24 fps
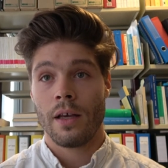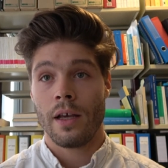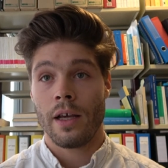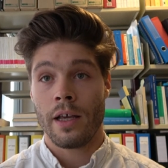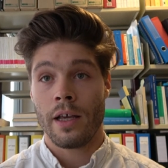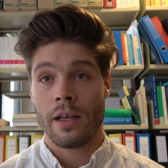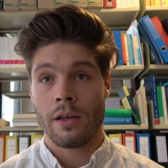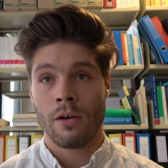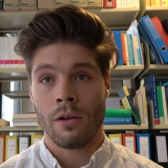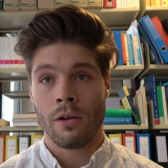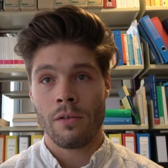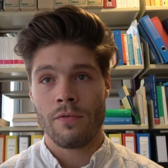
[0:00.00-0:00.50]
A
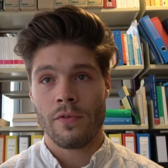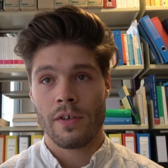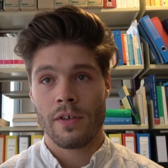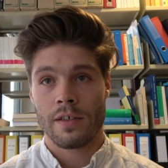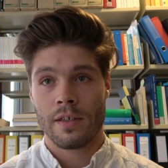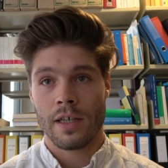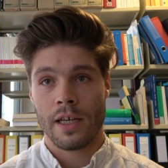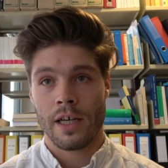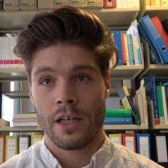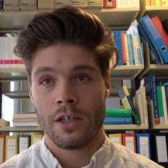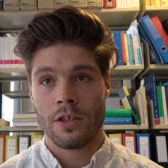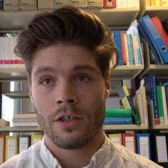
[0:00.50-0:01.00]

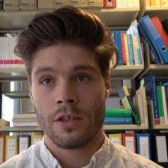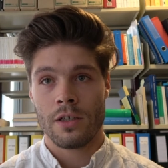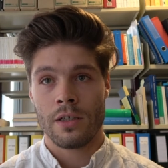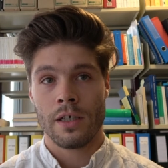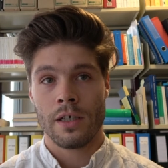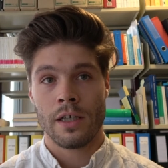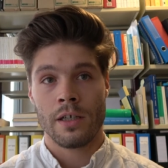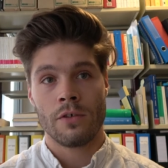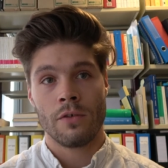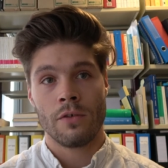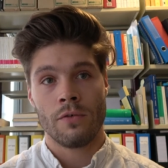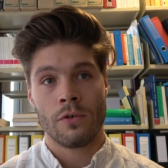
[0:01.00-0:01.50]
confiscation
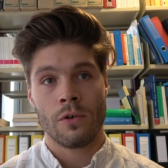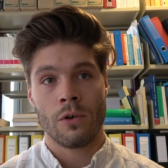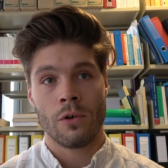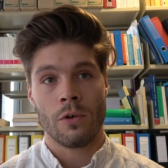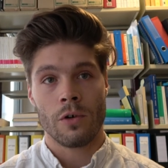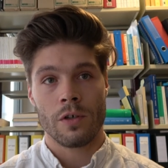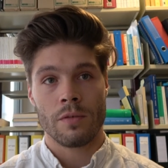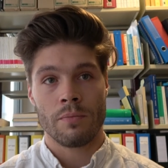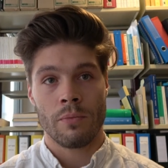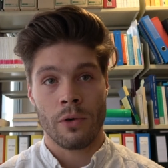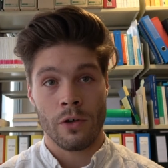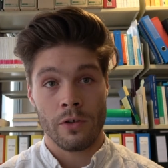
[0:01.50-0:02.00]
is of
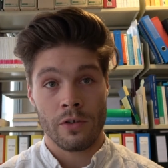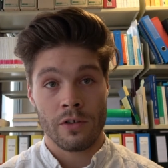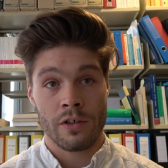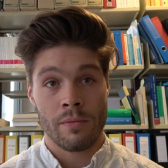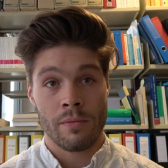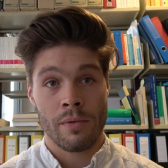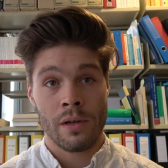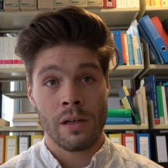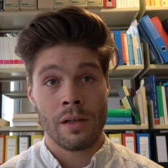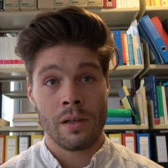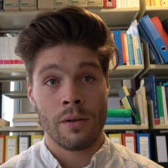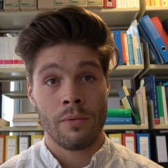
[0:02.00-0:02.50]
course
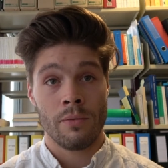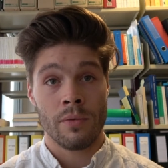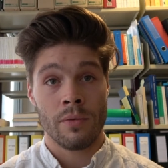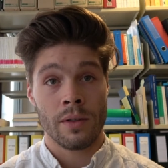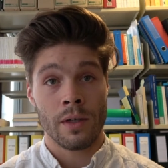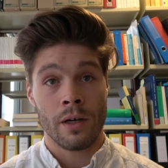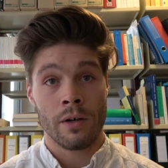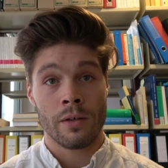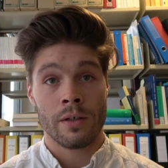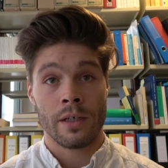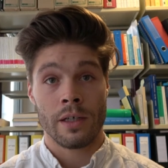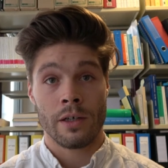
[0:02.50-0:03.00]
possible
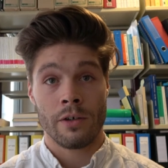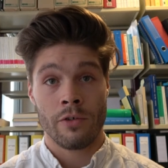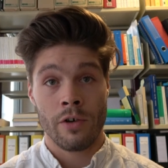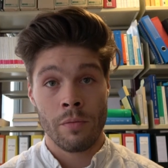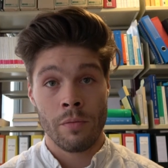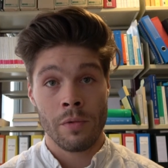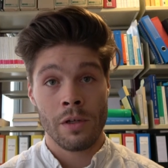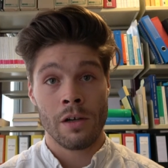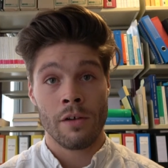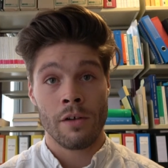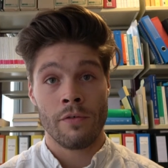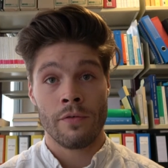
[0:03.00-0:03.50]
without a
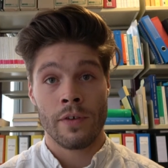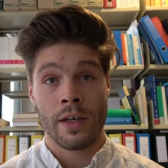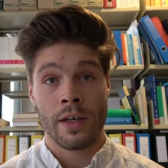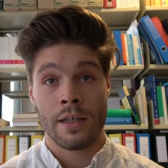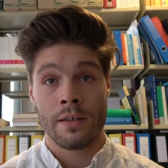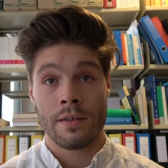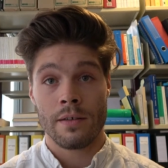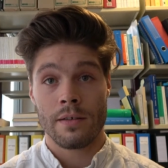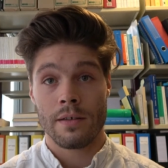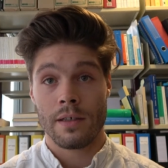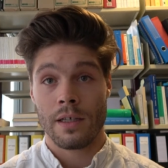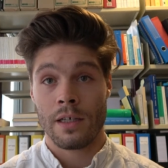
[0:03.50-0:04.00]
criminal
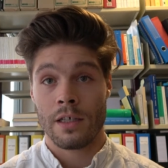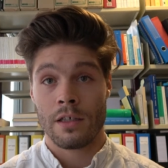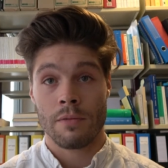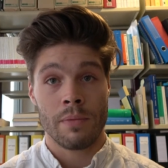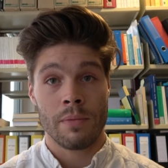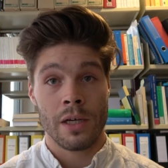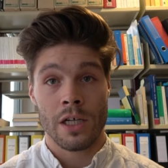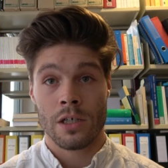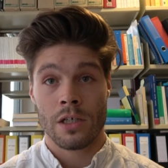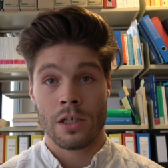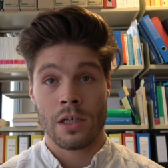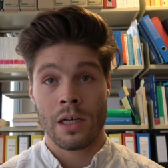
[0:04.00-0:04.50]
offense,
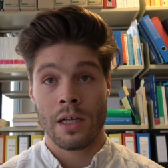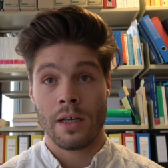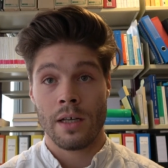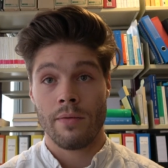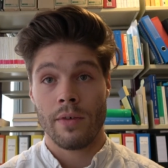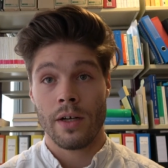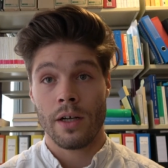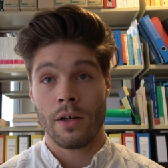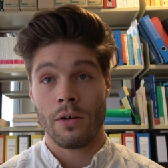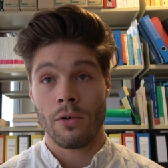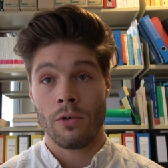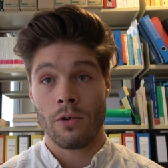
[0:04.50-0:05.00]
especially
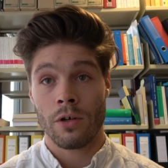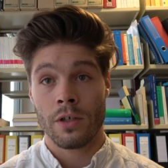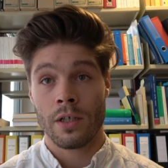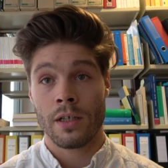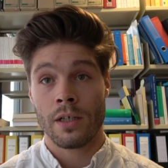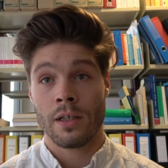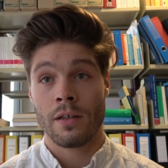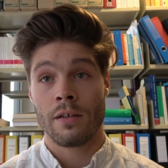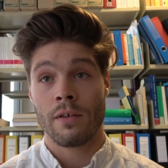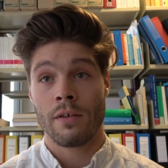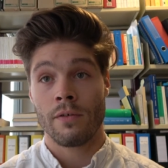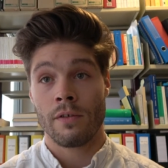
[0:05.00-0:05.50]
when an
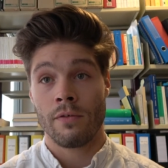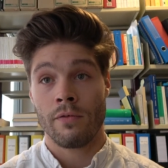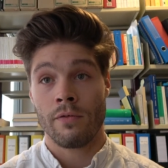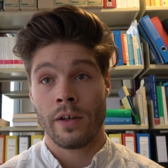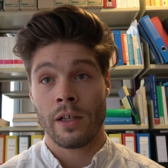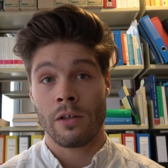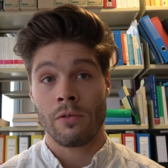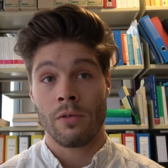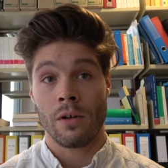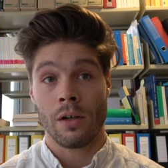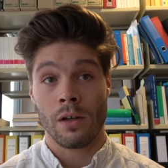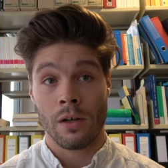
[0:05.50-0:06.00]
ordinance of the
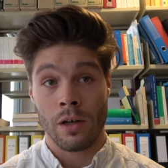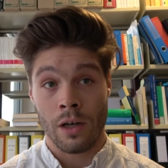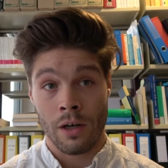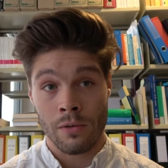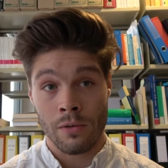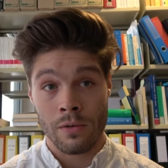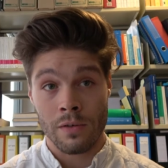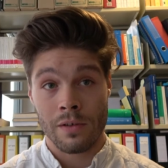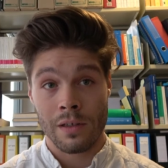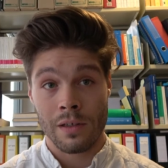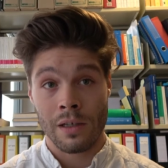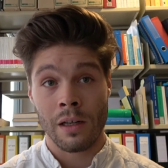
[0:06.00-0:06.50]
Federal
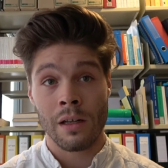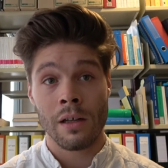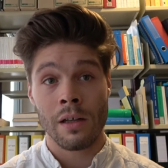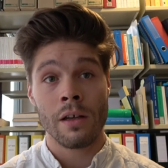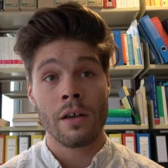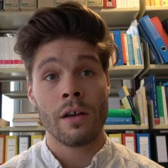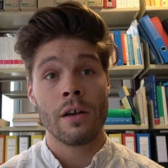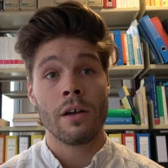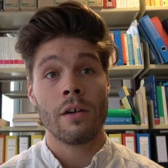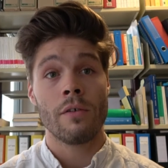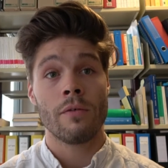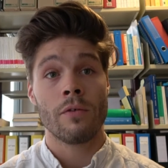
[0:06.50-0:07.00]
Council
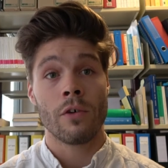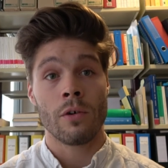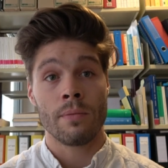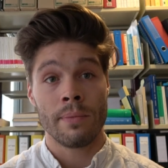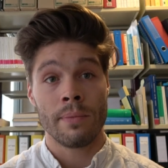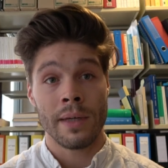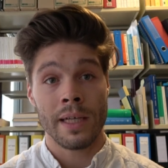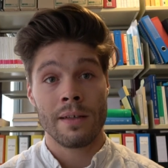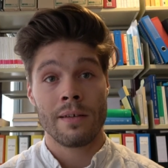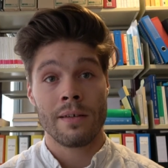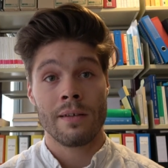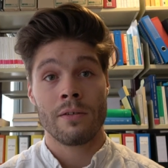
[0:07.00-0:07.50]

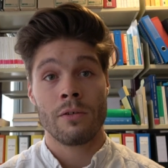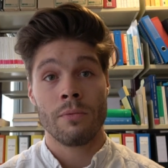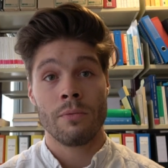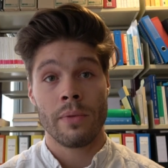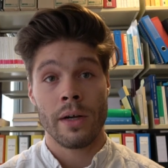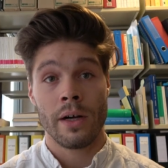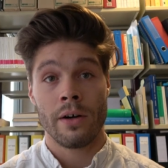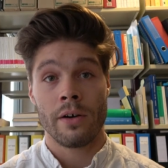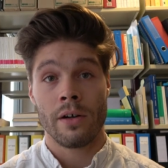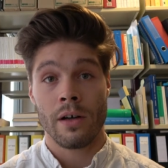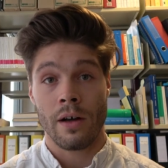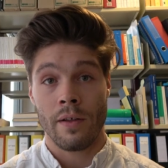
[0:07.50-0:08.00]
forbids to
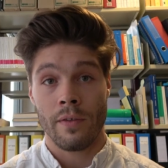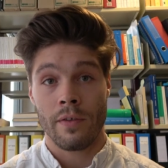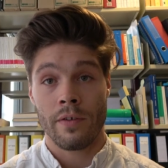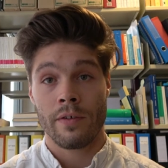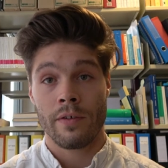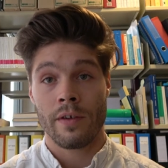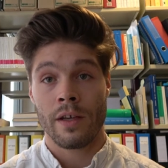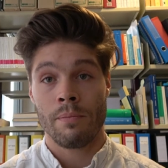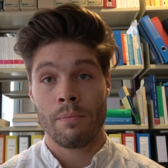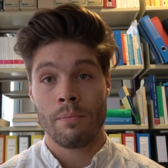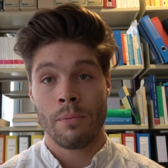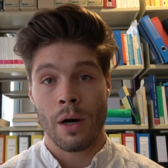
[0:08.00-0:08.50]
bear
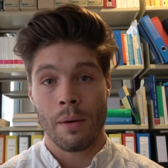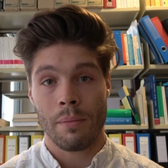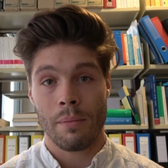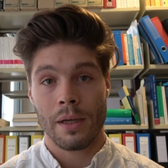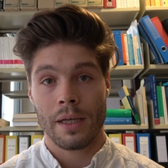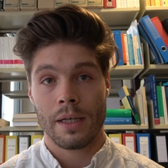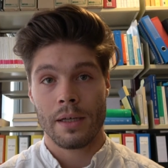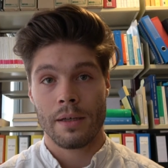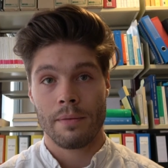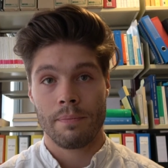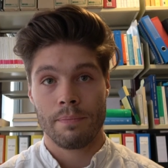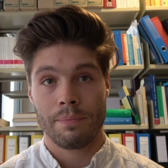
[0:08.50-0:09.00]
guns in public.